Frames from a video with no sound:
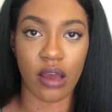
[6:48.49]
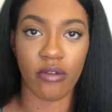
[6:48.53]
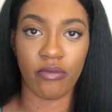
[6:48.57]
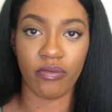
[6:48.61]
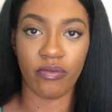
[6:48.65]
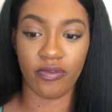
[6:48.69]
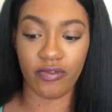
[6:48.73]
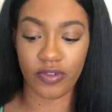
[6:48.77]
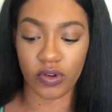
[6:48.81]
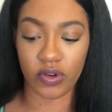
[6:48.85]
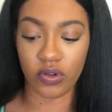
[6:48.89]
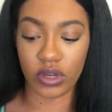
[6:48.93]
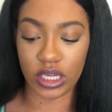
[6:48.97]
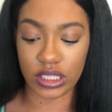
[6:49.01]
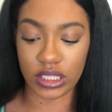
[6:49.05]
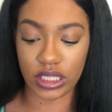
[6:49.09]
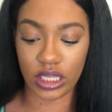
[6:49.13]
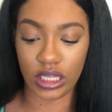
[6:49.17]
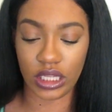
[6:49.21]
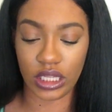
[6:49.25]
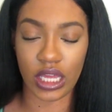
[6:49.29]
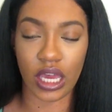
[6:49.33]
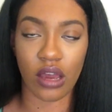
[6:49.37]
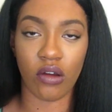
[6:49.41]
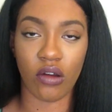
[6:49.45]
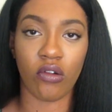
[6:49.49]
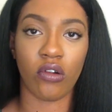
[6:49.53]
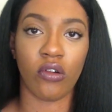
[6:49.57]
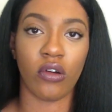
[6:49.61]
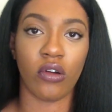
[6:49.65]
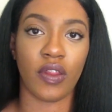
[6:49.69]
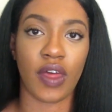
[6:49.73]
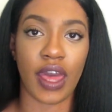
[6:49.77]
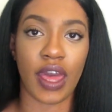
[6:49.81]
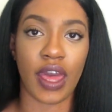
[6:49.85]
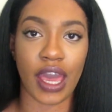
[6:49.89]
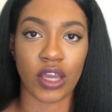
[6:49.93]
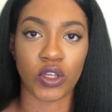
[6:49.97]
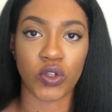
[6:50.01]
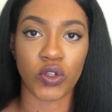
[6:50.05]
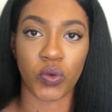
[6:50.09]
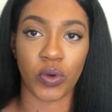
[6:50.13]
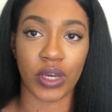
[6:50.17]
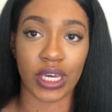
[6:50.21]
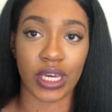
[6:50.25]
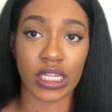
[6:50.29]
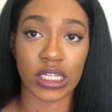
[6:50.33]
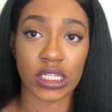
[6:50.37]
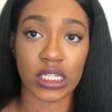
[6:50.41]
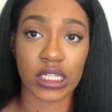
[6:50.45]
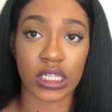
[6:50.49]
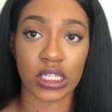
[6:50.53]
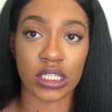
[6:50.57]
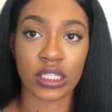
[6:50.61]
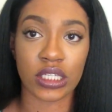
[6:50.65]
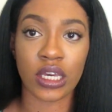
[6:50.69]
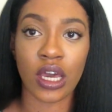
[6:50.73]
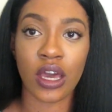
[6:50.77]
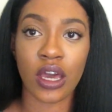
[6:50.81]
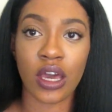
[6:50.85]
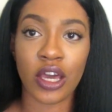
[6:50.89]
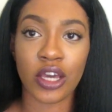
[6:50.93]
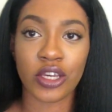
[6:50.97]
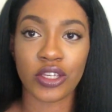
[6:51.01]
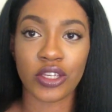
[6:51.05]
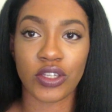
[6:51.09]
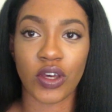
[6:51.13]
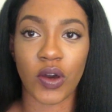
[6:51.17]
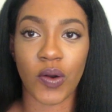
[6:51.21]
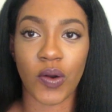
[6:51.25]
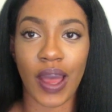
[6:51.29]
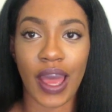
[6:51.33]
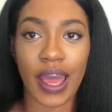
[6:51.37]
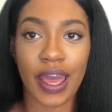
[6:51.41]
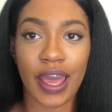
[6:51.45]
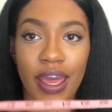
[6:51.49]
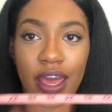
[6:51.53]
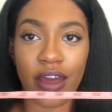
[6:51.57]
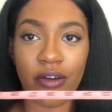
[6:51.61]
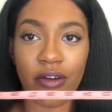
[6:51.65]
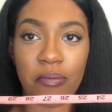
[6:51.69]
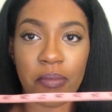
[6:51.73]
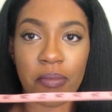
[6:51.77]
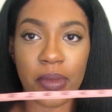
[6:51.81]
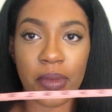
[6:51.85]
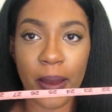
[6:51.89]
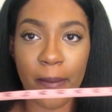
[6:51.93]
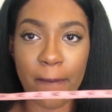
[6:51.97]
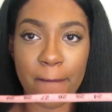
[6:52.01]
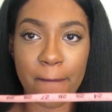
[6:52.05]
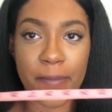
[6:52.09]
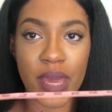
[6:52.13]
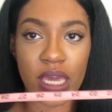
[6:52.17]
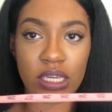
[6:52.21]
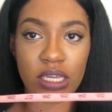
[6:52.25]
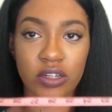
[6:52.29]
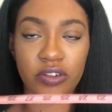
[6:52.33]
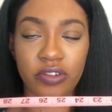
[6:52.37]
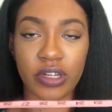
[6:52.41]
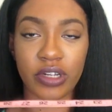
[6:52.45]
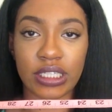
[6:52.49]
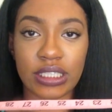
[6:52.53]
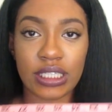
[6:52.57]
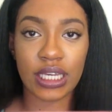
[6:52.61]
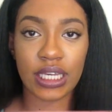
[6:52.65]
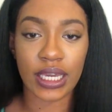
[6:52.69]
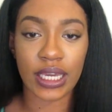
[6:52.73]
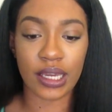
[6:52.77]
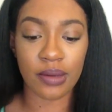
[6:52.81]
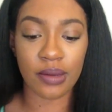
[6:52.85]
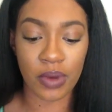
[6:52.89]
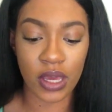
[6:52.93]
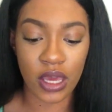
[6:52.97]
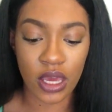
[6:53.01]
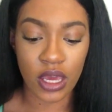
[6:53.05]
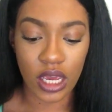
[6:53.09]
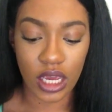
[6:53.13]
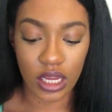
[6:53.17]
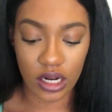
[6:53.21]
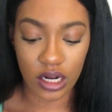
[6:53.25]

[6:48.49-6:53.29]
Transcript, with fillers: I'm focusing now on the actual inches. So I have my measuring tape.